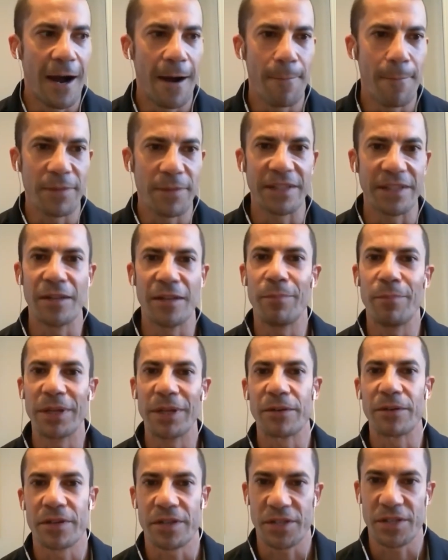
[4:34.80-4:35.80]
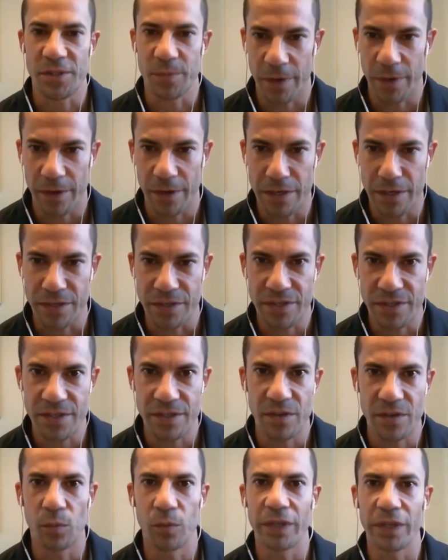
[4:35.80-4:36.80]
then the better
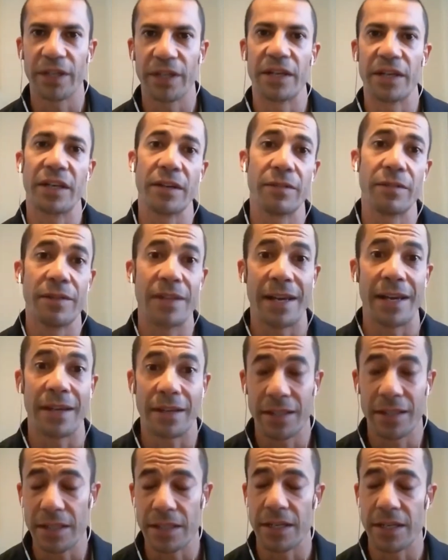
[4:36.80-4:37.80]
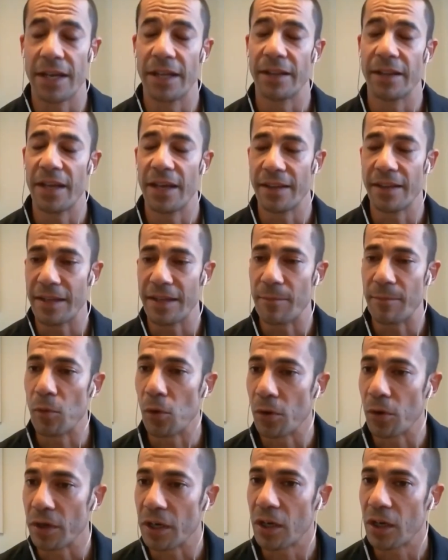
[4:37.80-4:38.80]
experience we're going to give that kid, and they're
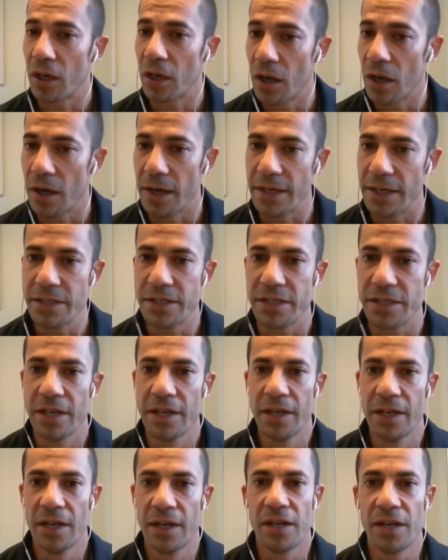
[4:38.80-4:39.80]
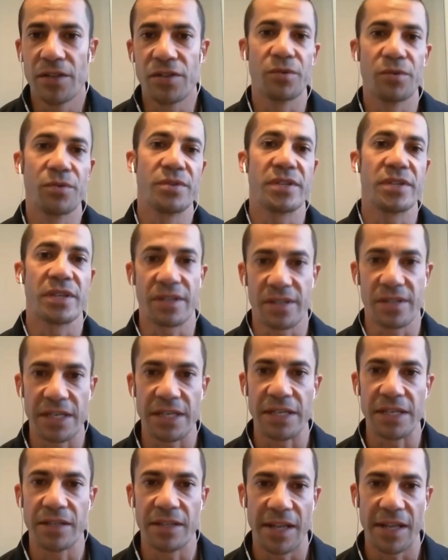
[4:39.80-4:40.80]
more inclined to
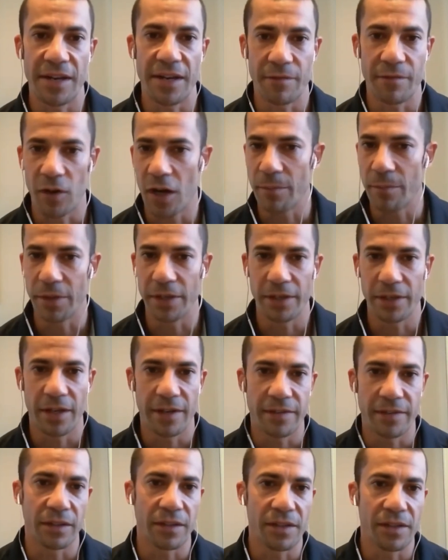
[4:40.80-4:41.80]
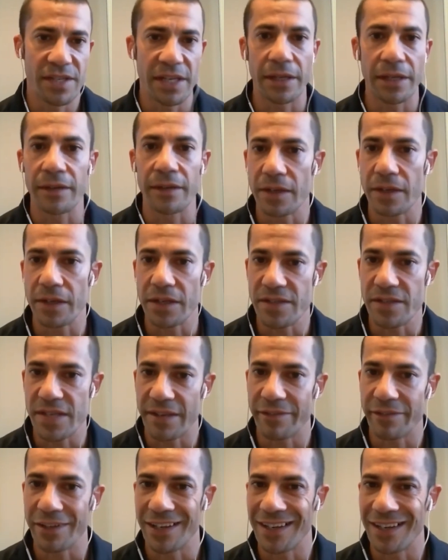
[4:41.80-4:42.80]
succeed in that environment. I think the second thing is
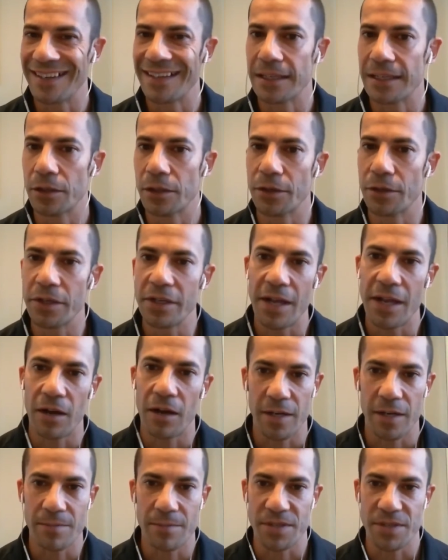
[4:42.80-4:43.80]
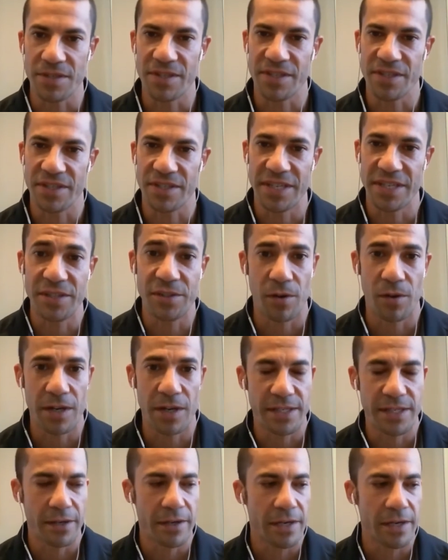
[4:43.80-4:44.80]
having clear learning outcomes and success
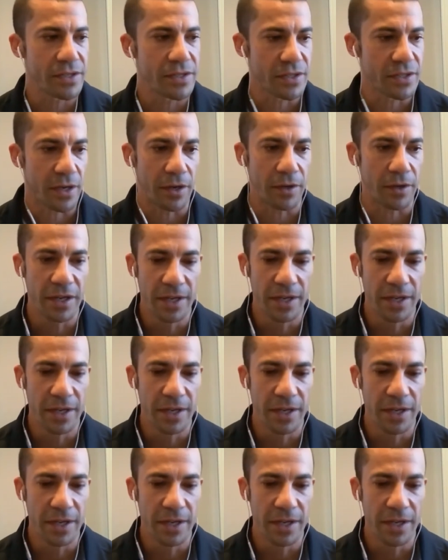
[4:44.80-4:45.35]
criteria. So